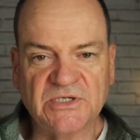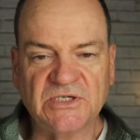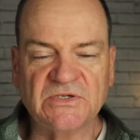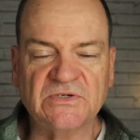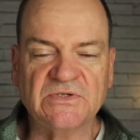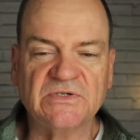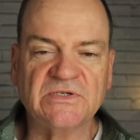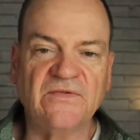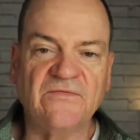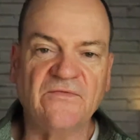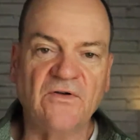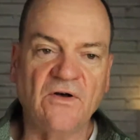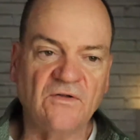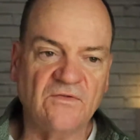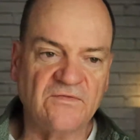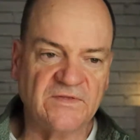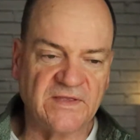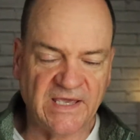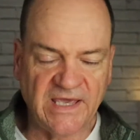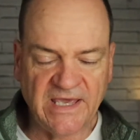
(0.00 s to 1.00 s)
has
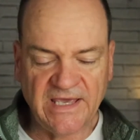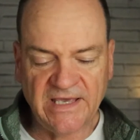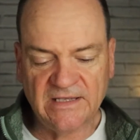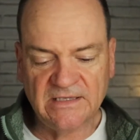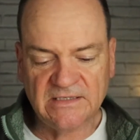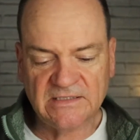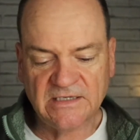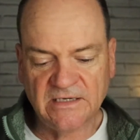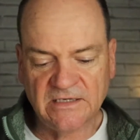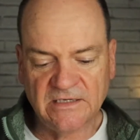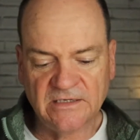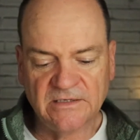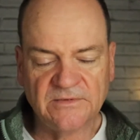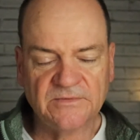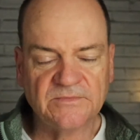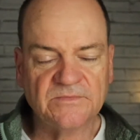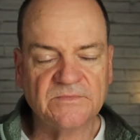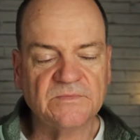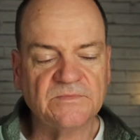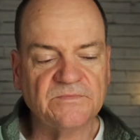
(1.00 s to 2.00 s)
involved the Kielder
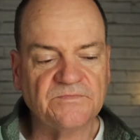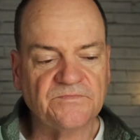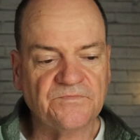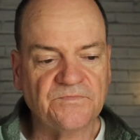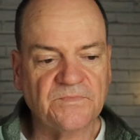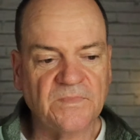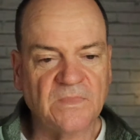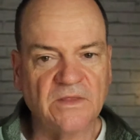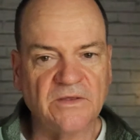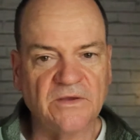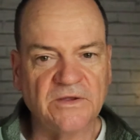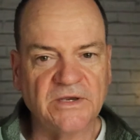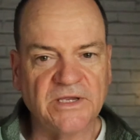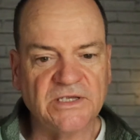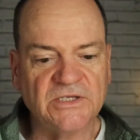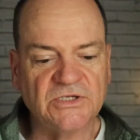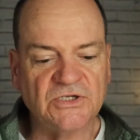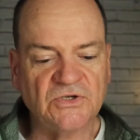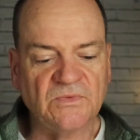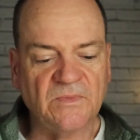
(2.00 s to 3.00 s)

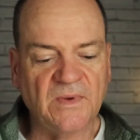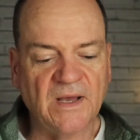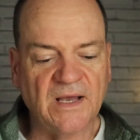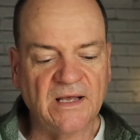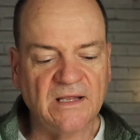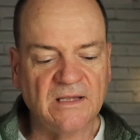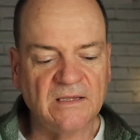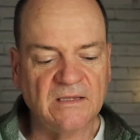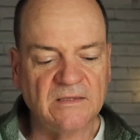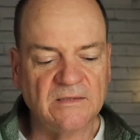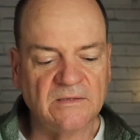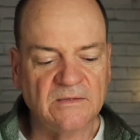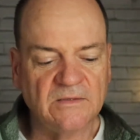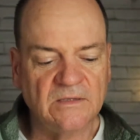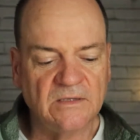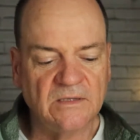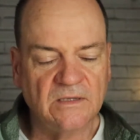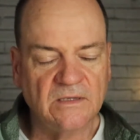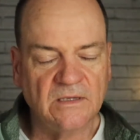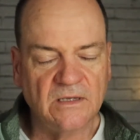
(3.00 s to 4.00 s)
32 mile
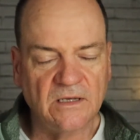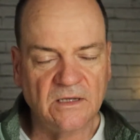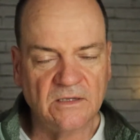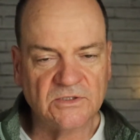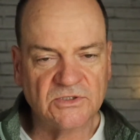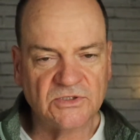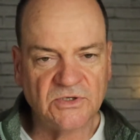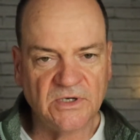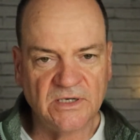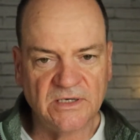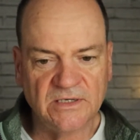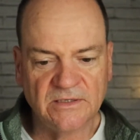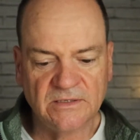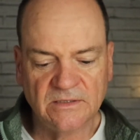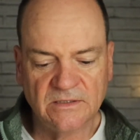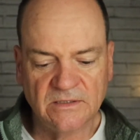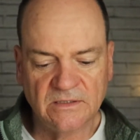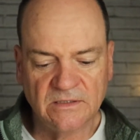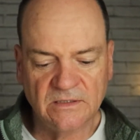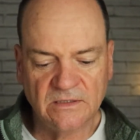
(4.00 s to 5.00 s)
ultra,
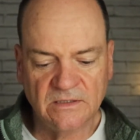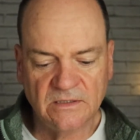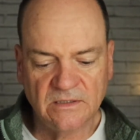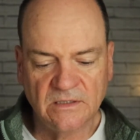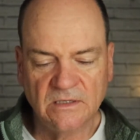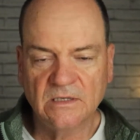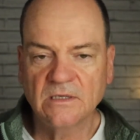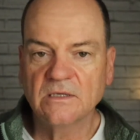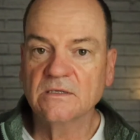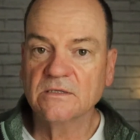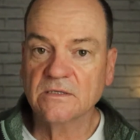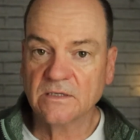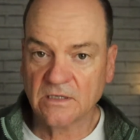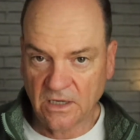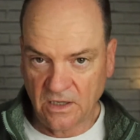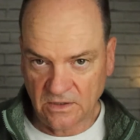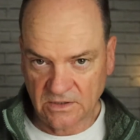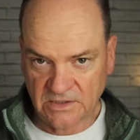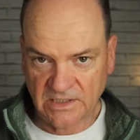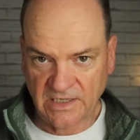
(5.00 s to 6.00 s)

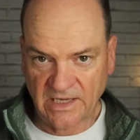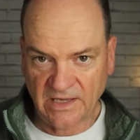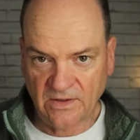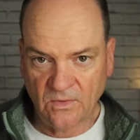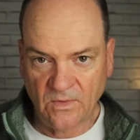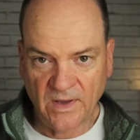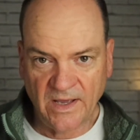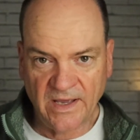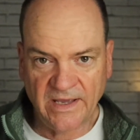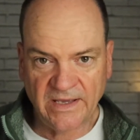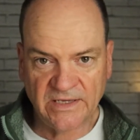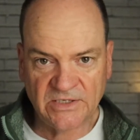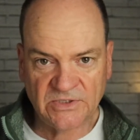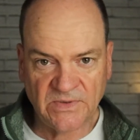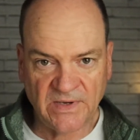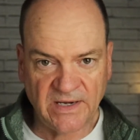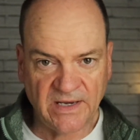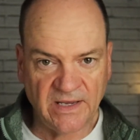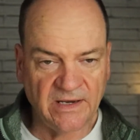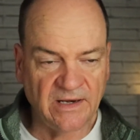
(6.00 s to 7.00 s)
called the Iv'e
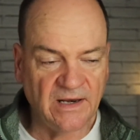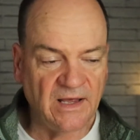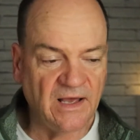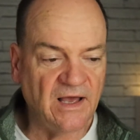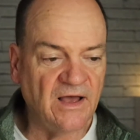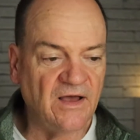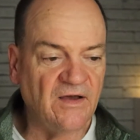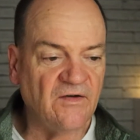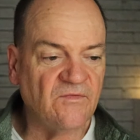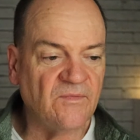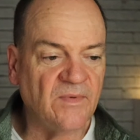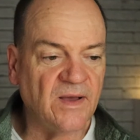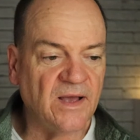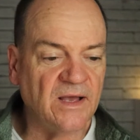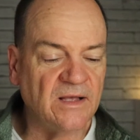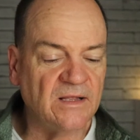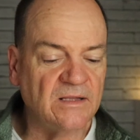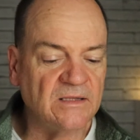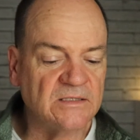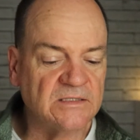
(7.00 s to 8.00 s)
28.5
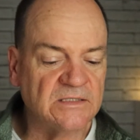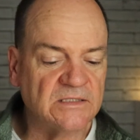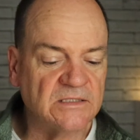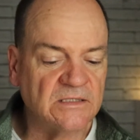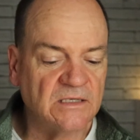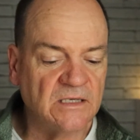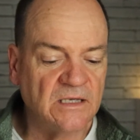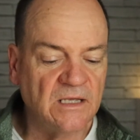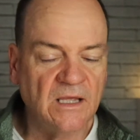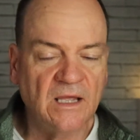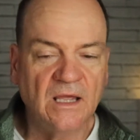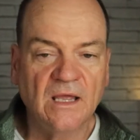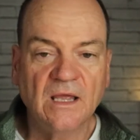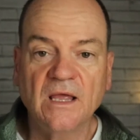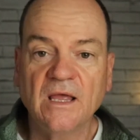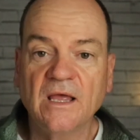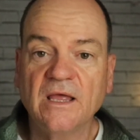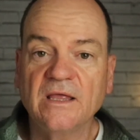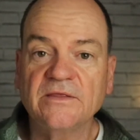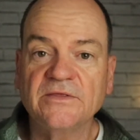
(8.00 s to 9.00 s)
miles,
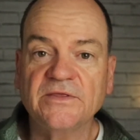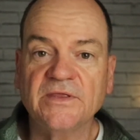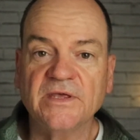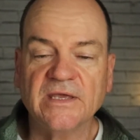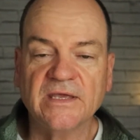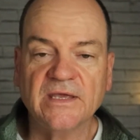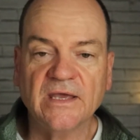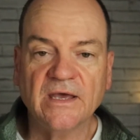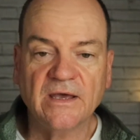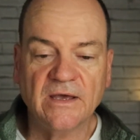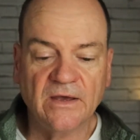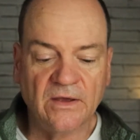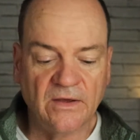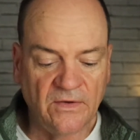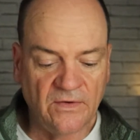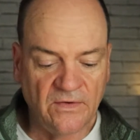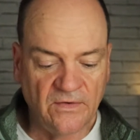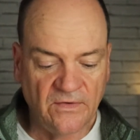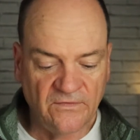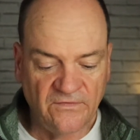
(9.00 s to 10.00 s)
the
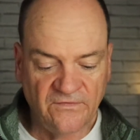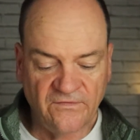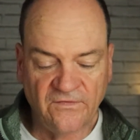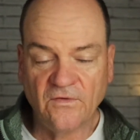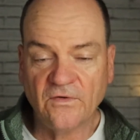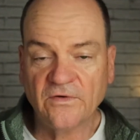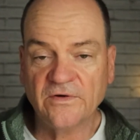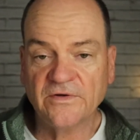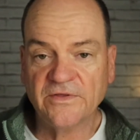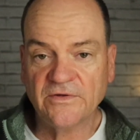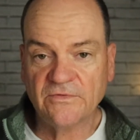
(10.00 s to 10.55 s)
4 of the